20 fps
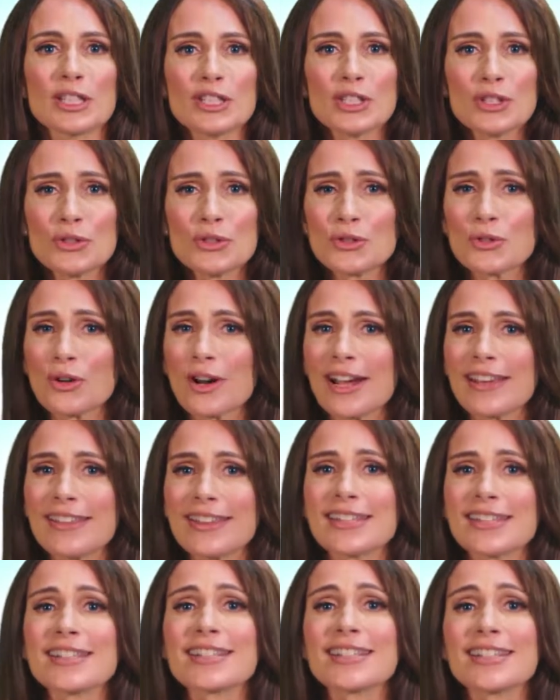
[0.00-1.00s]
once you try
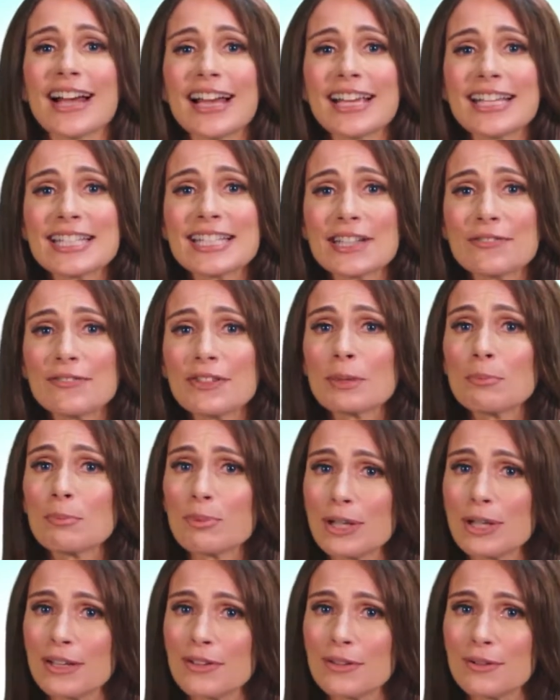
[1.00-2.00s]
this scientific
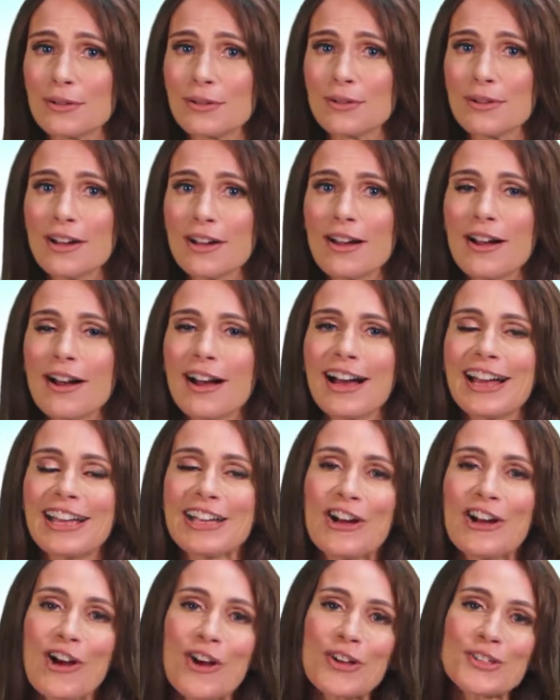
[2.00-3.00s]
breakthrough,
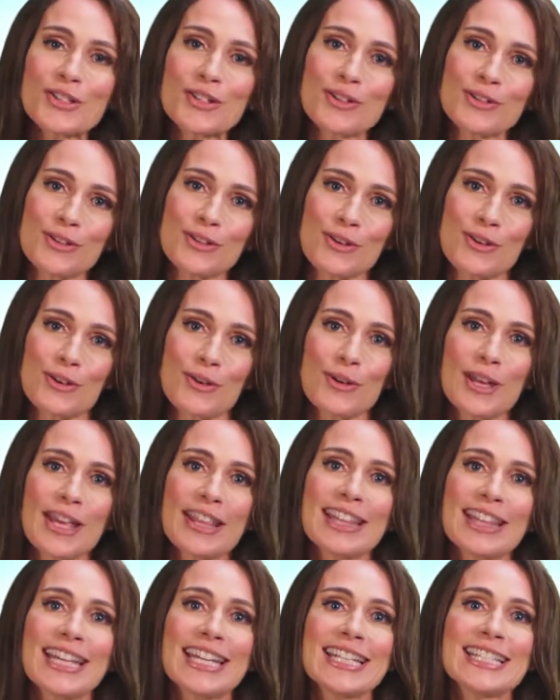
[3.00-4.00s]
I also know
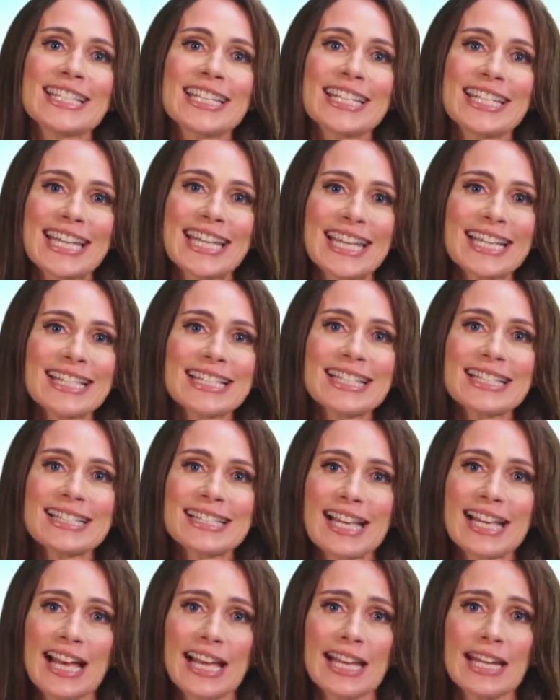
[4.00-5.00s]
that in today's
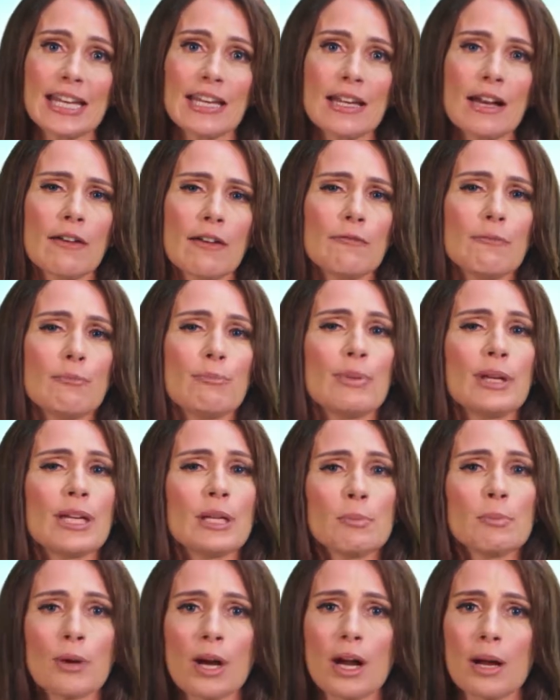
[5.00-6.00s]
society of
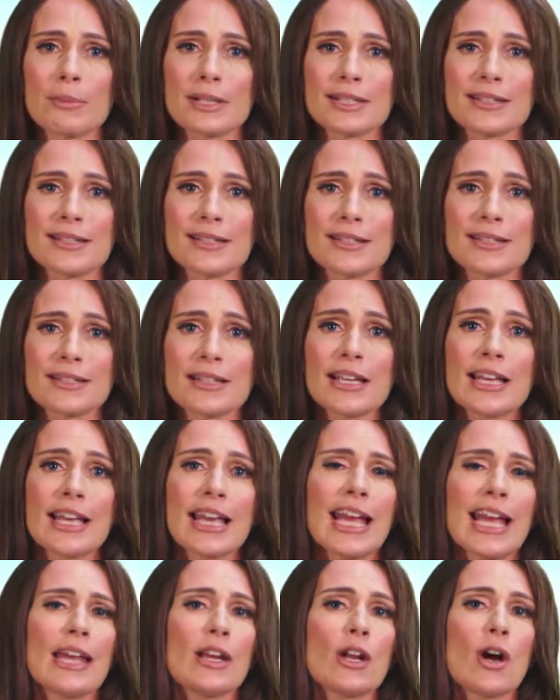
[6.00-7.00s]
big promises
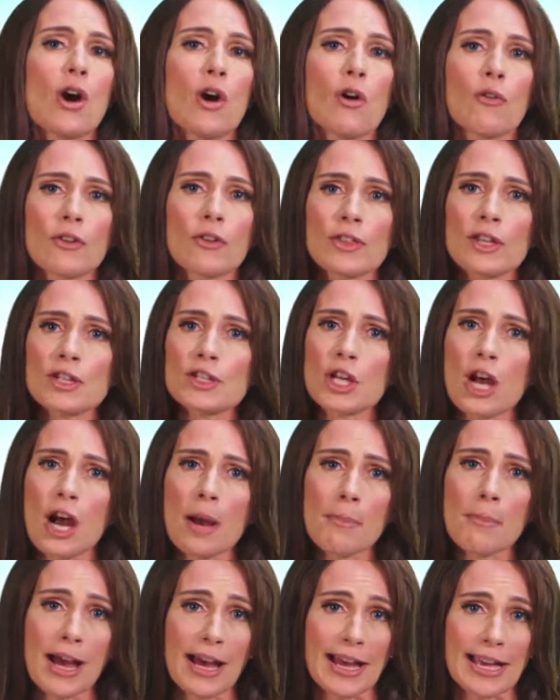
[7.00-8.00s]
and
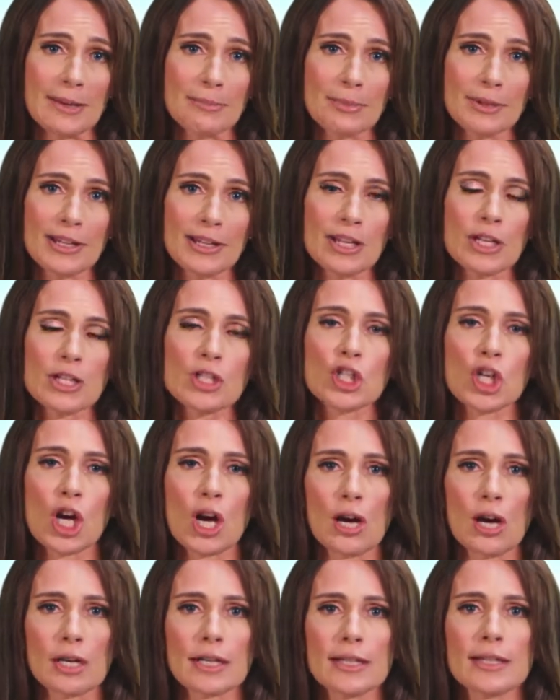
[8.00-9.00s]
over-the-top hype,
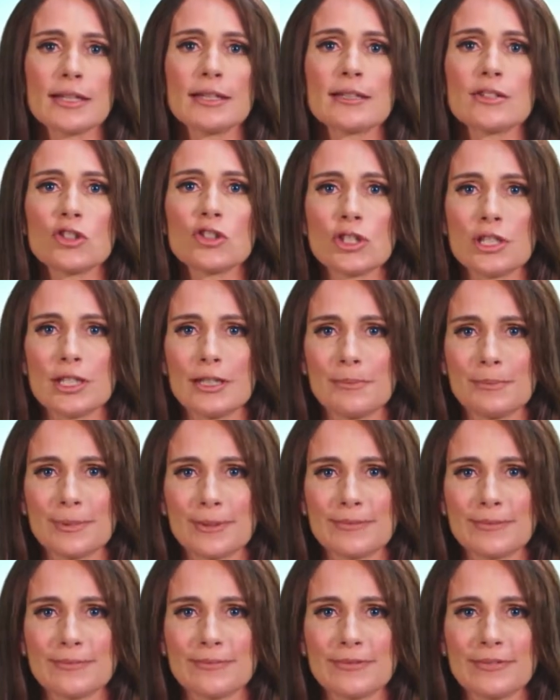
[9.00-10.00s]
talk is cheap.
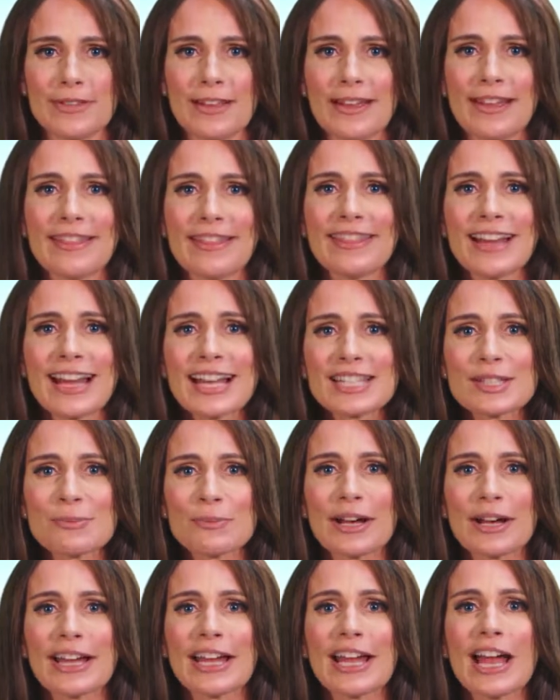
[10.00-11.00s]
That's
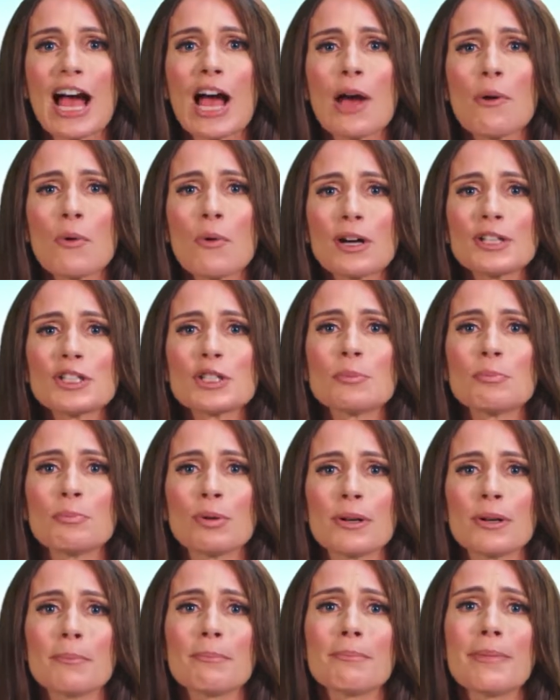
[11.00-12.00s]
why I want to
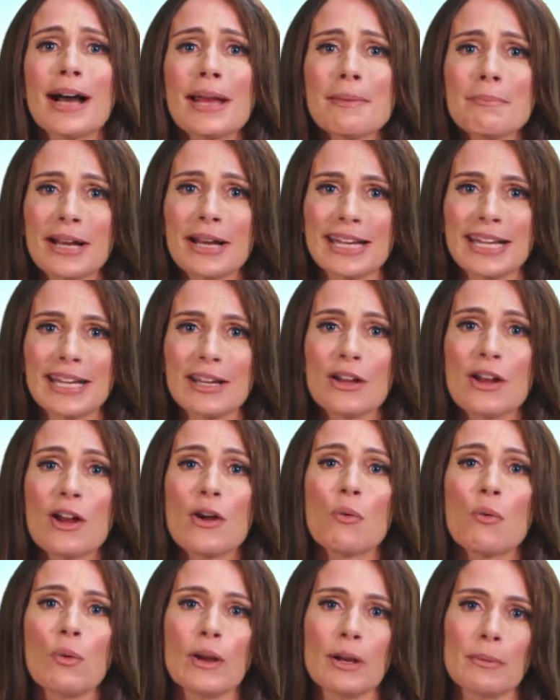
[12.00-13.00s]
put my money
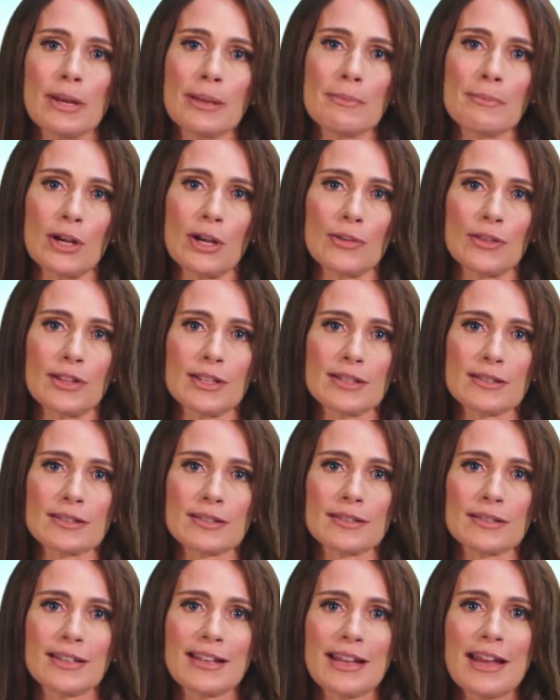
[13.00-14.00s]
where my mouth
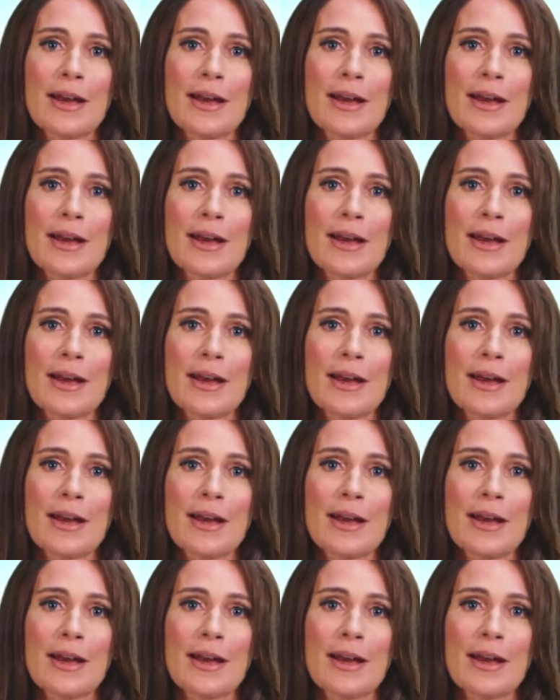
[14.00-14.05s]
is,